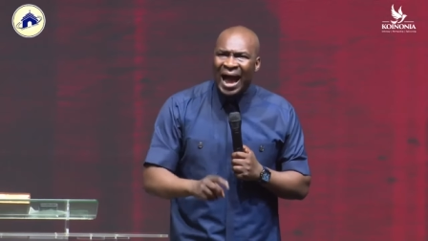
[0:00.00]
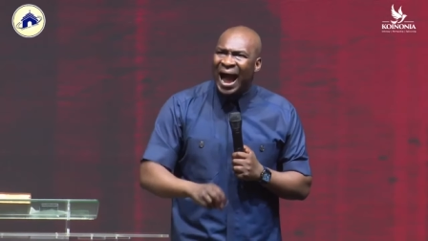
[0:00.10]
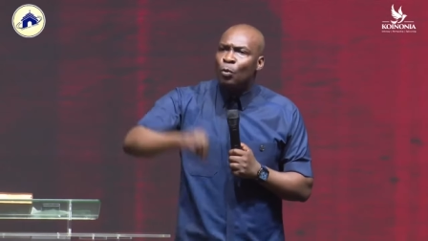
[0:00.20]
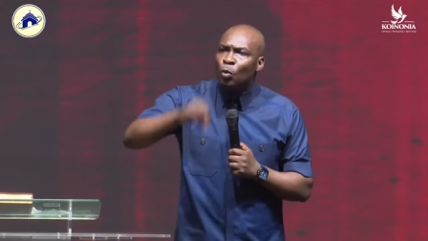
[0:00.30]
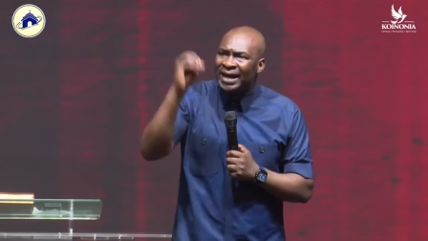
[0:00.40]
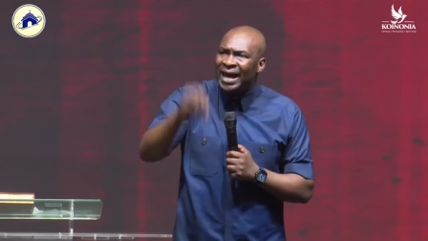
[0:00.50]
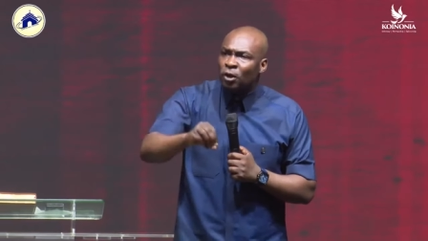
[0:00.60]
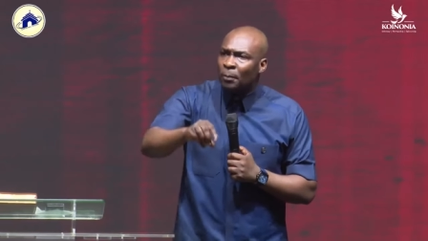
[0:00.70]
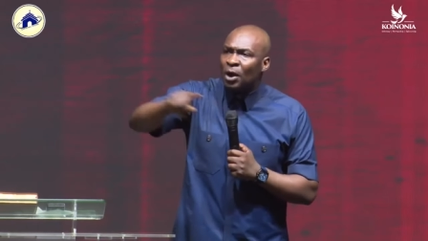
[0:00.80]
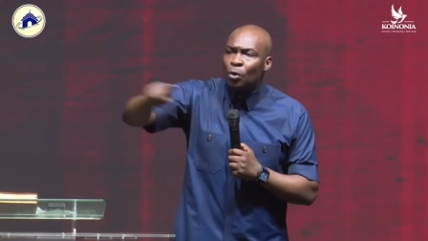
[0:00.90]
I will get
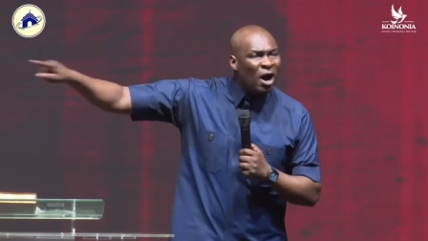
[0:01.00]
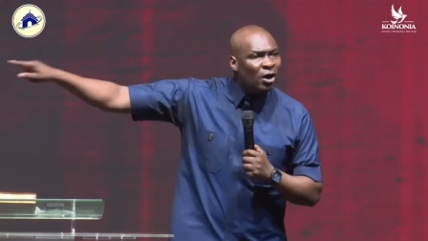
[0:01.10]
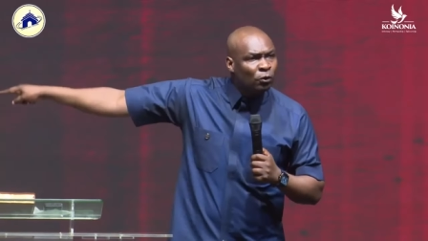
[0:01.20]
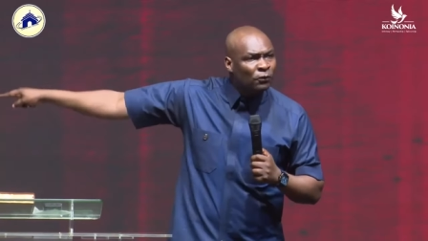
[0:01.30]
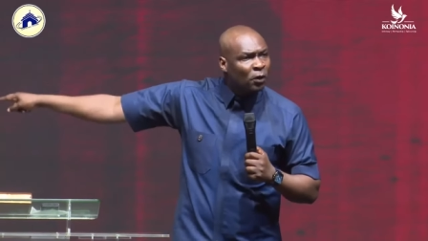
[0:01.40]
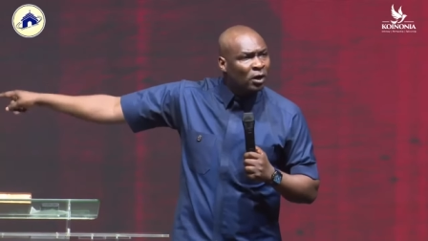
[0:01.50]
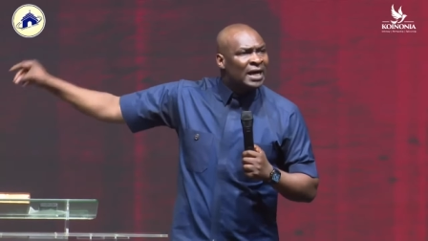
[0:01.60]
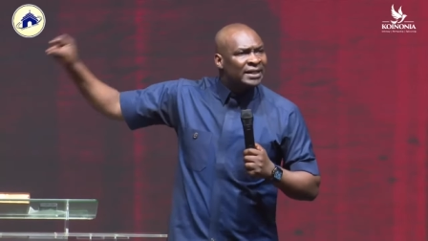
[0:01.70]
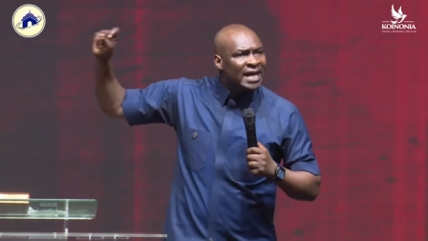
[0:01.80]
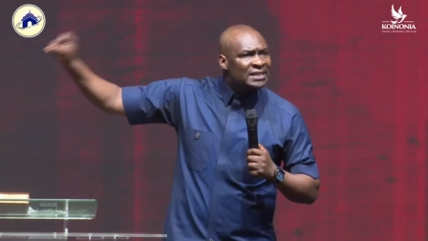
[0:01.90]
up and go and look for,
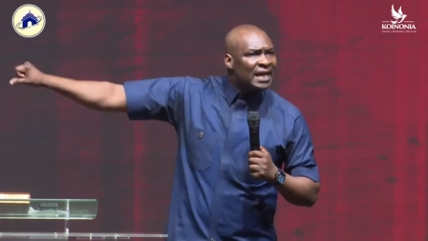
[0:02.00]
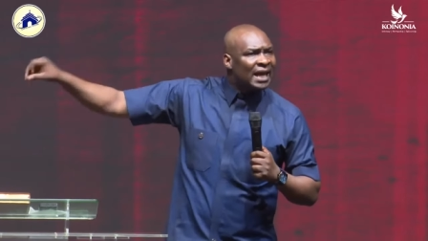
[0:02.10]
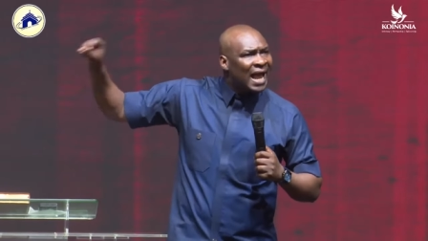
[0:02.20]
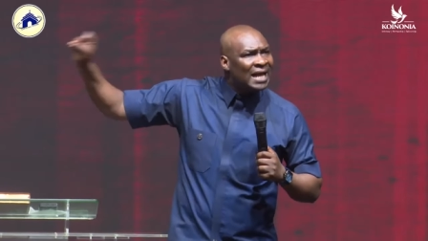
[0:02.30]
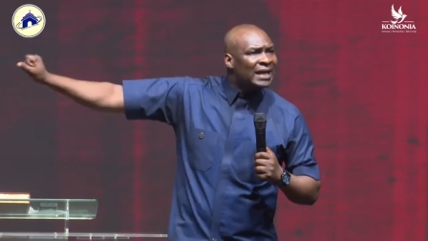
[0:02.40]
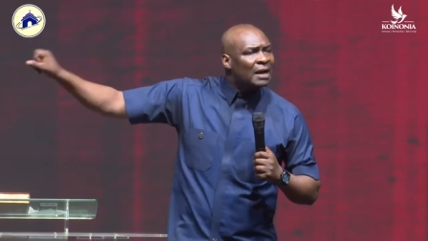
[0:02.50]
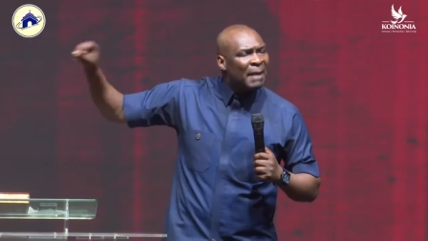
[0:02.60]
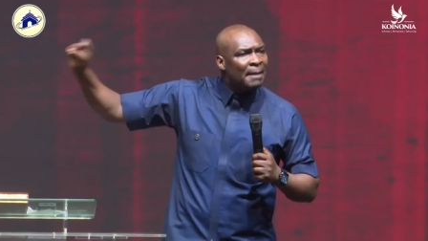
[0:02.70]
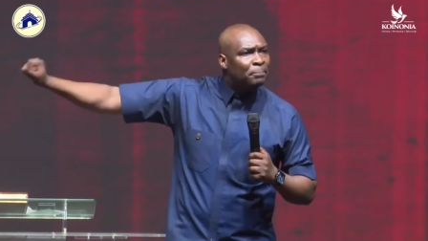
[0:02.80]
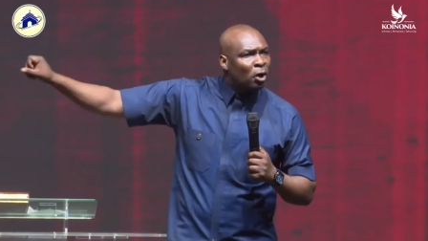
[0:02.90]
there's a land that
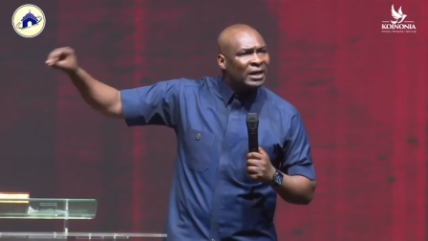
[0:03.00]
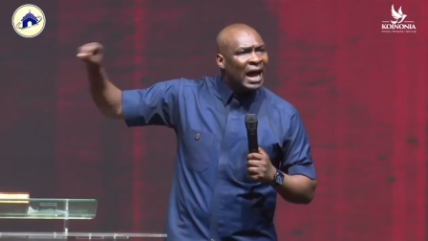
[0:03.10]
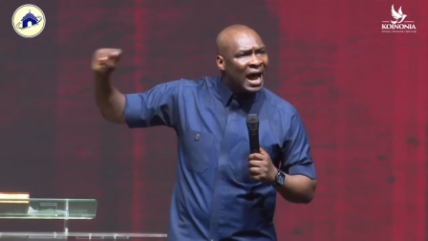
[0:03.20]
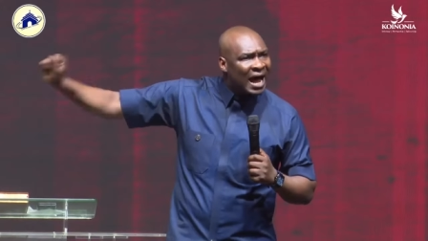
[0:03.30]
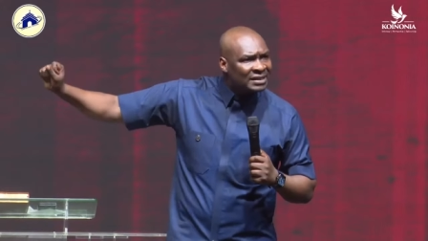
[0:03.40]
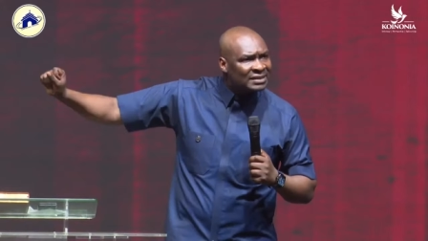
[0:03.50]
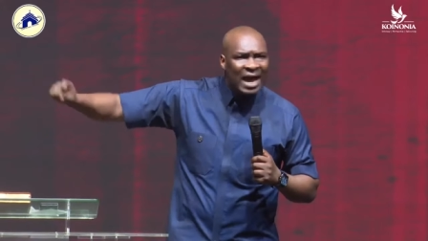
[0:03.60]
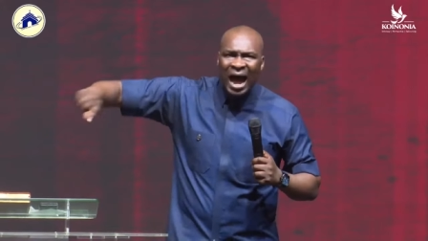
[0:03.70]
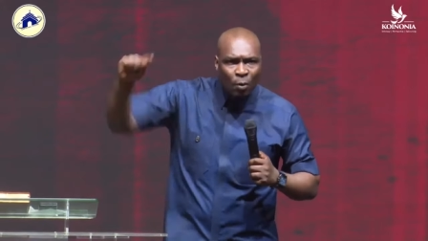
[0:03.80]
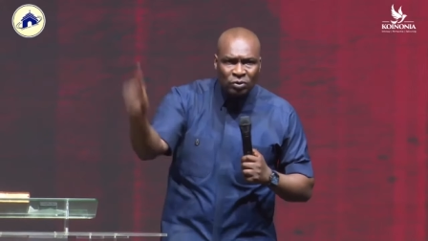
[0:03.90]
my brother has,
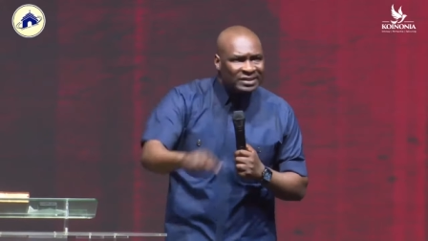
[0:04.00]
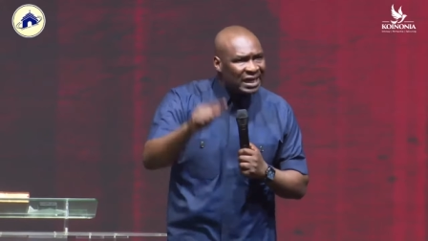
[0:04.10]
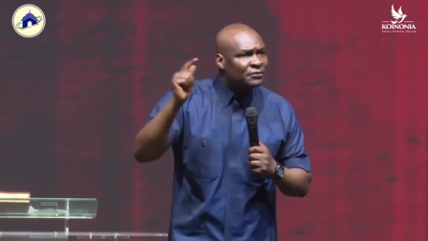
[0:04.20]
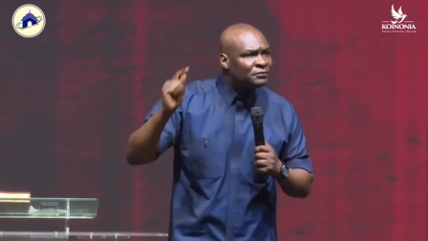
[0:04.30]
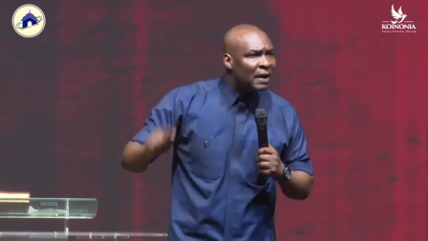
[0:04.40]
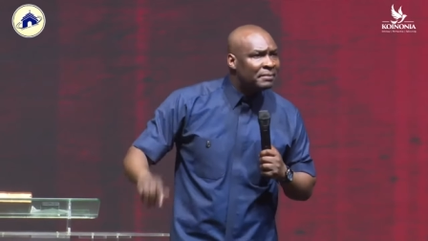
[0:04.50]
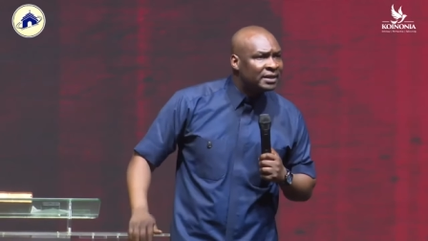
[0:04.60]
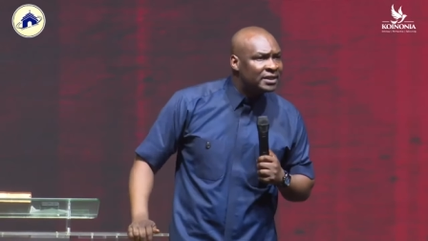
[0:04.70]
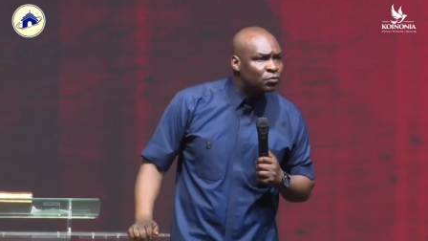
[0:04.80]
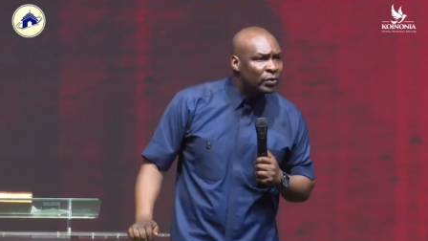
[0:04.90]
I will start farming
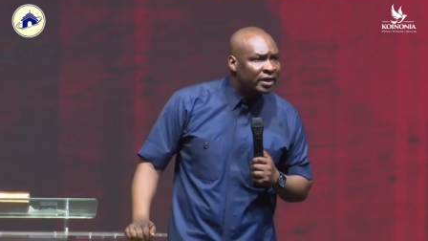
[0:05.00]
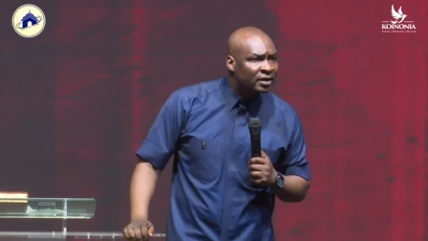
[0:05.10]
this week.